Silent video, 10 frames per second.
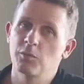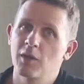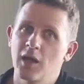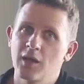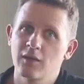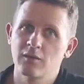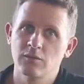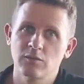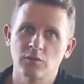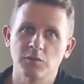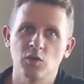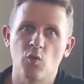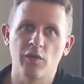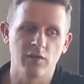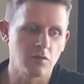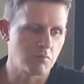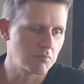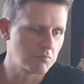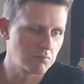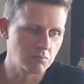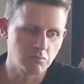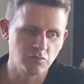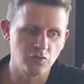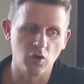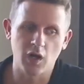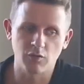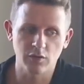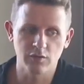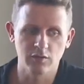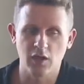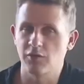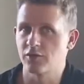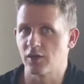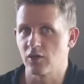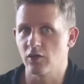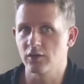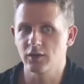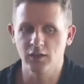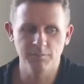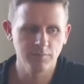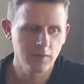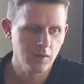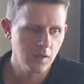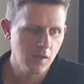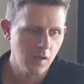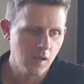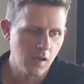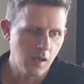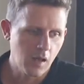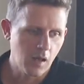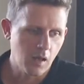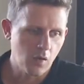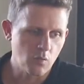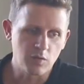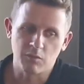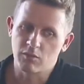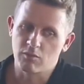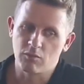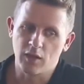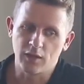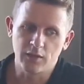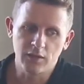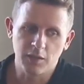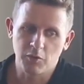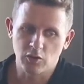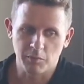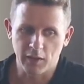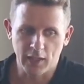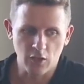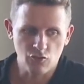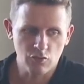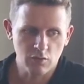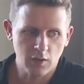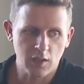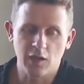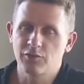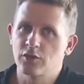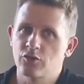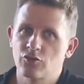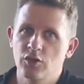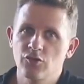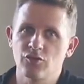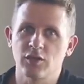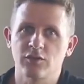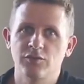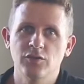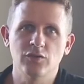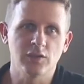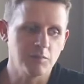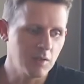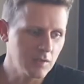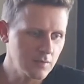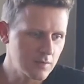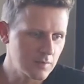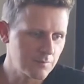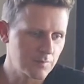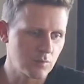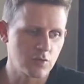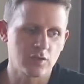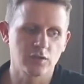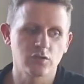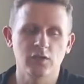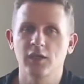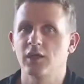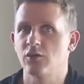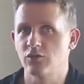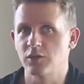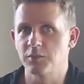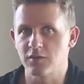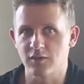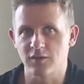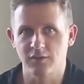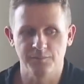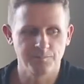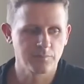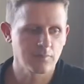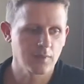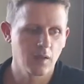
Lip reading: They replied to me within a few hours after I contacted them with the idea about application, and after exchanging few emails, we started to get down to the business.